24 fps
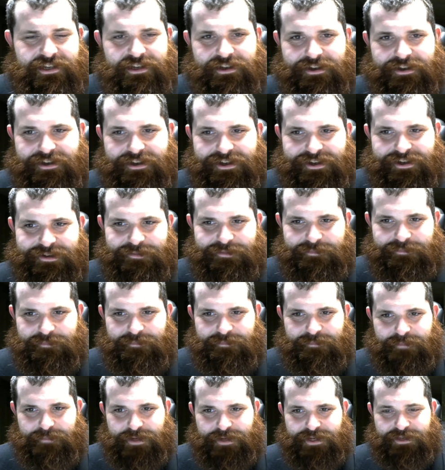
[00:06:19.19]

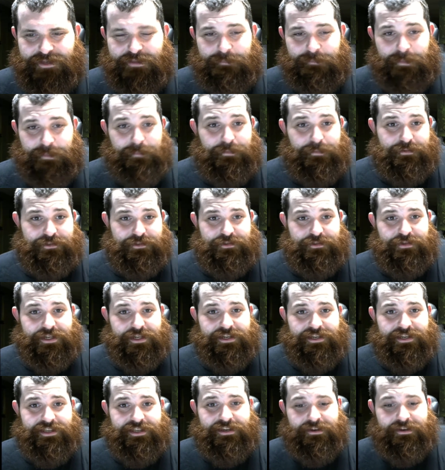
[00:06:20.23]
But people do
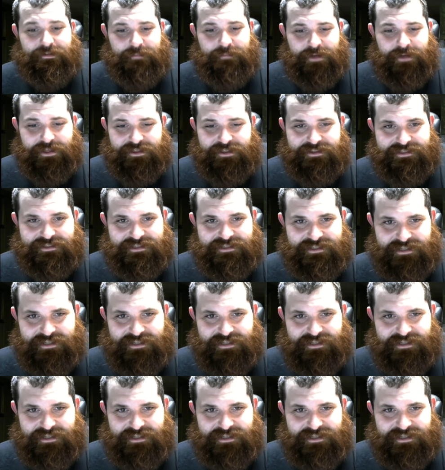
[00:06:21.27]
get eaten by this